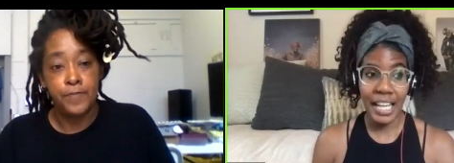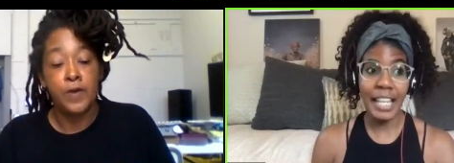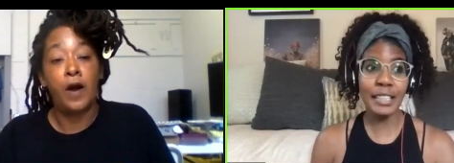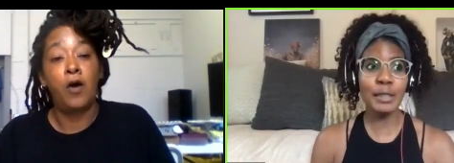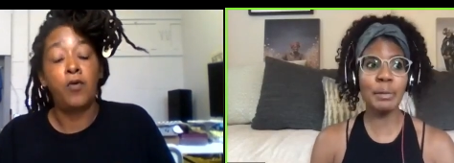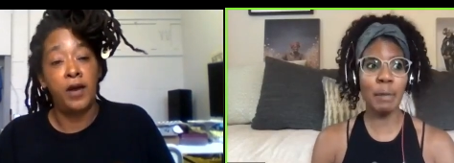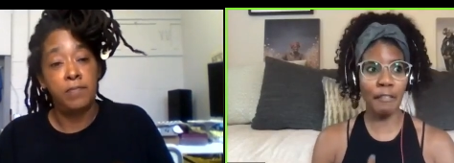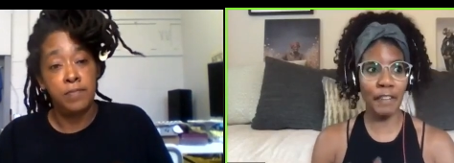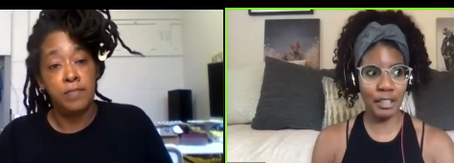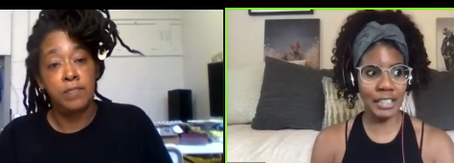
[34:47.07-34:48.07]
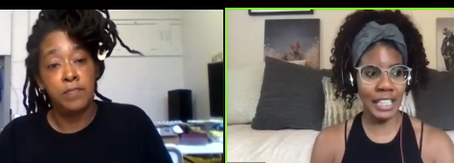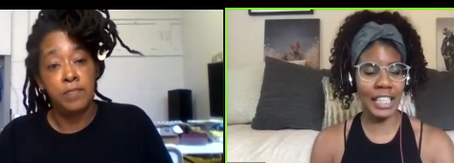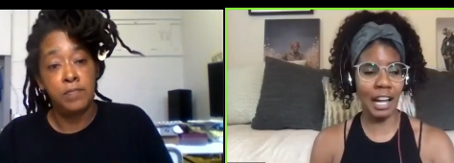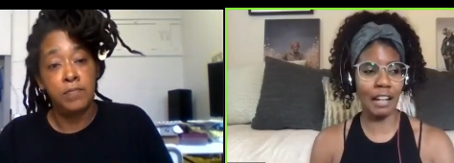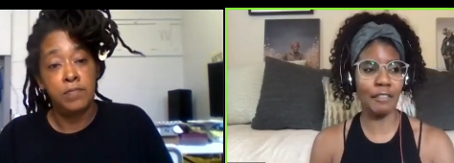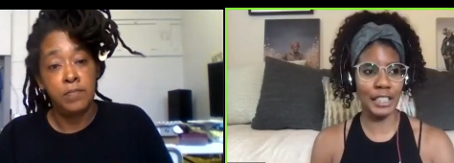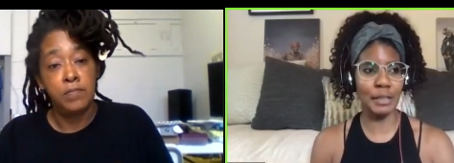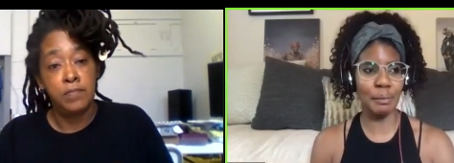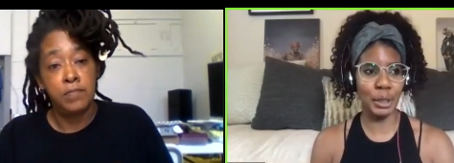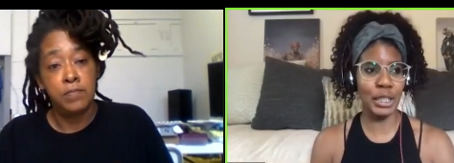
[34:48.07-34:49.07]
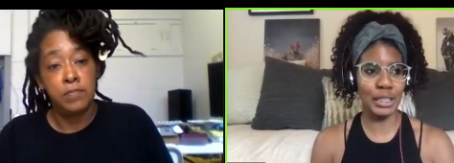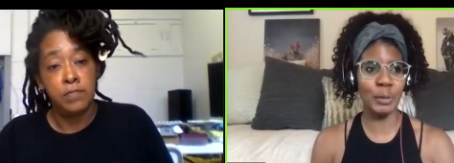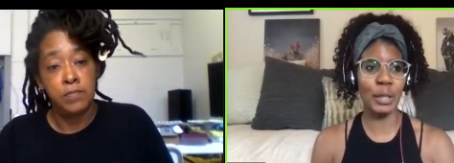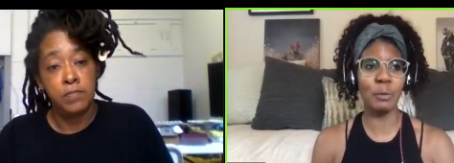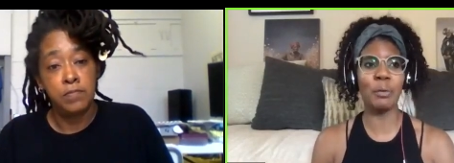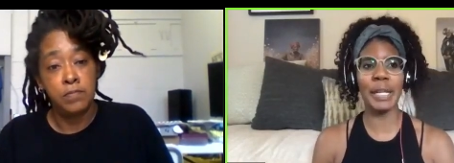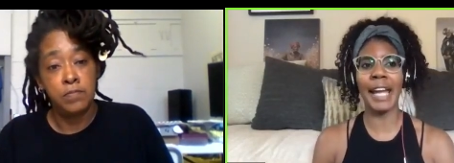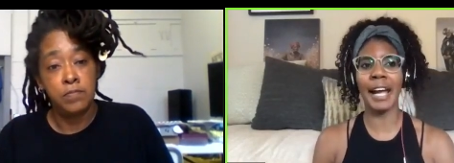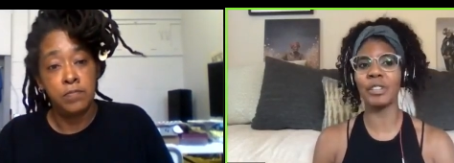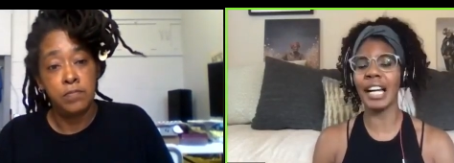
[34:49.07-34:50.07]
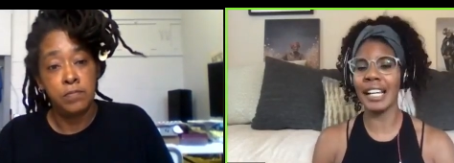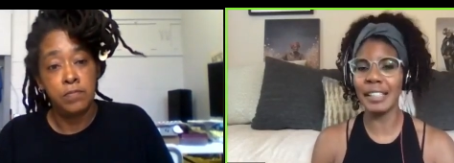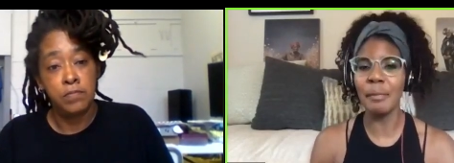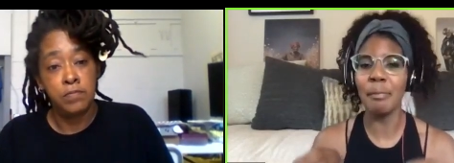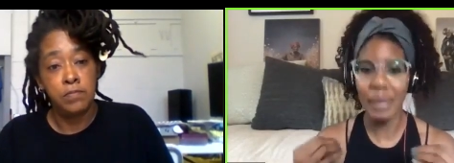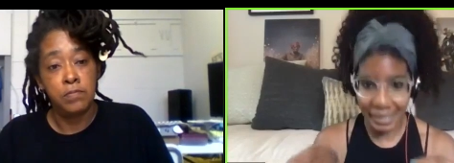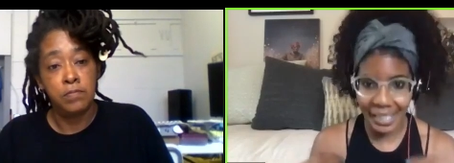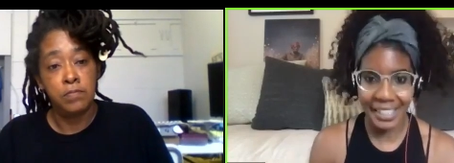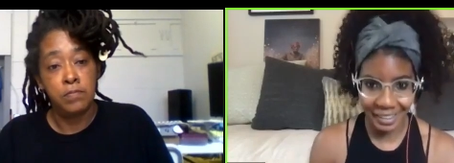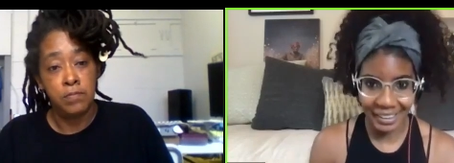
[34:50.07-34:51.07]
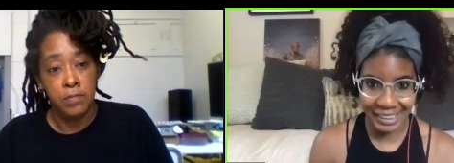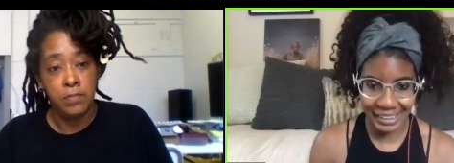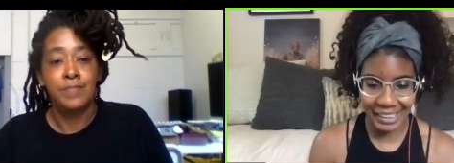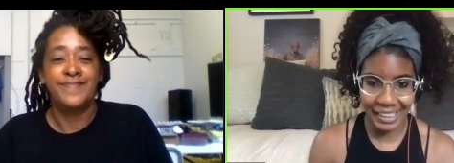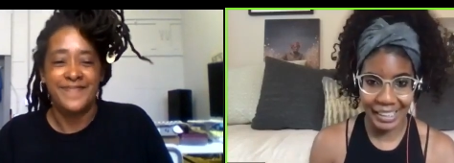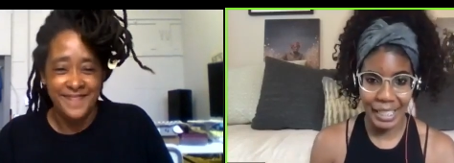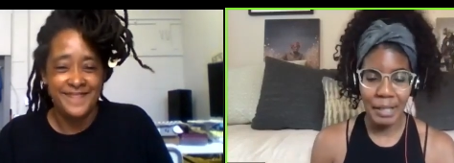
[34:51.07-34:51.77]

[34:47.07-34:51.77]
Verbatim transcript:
Speaker 1: And this will be my first like nonfiction book. So it will be outlined meticulously